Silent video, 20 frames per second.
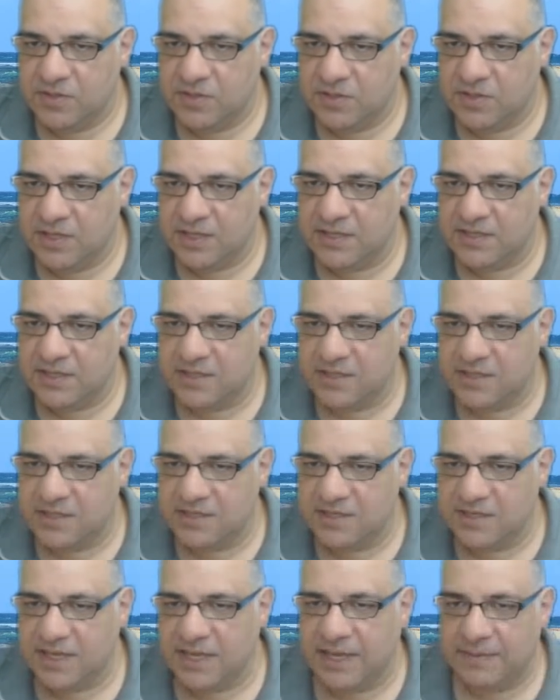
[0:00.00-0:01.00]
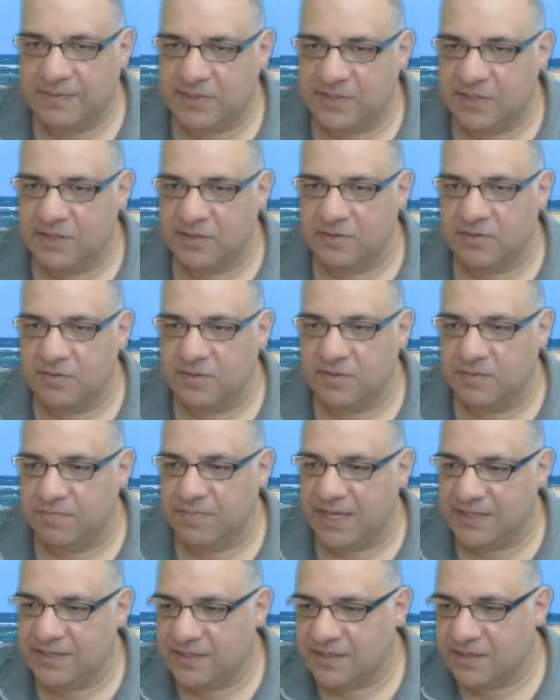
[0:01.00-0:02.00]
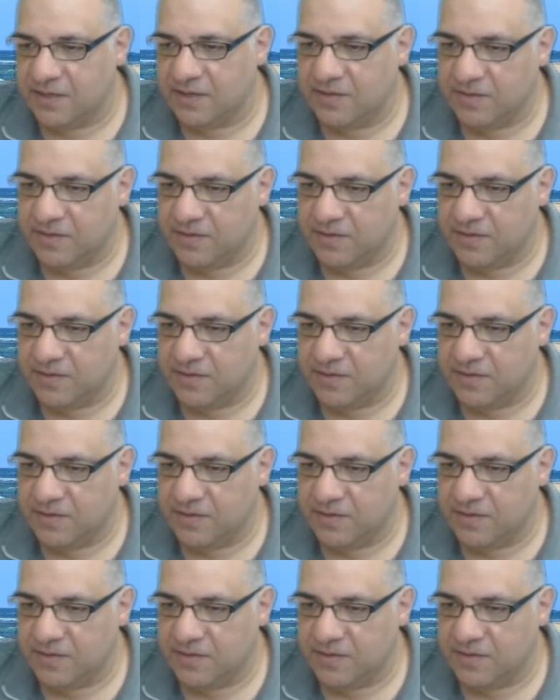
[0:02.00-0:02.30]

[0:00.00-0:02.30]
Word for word: This is just absolute massacre.